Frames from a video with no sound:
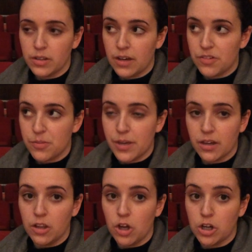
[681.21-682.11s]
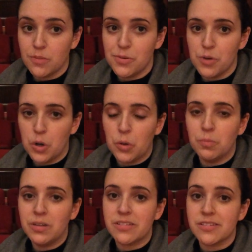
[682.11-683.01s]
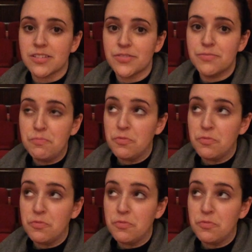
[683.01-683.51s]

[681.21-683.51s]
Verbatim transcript: to have to make a long commute home because this is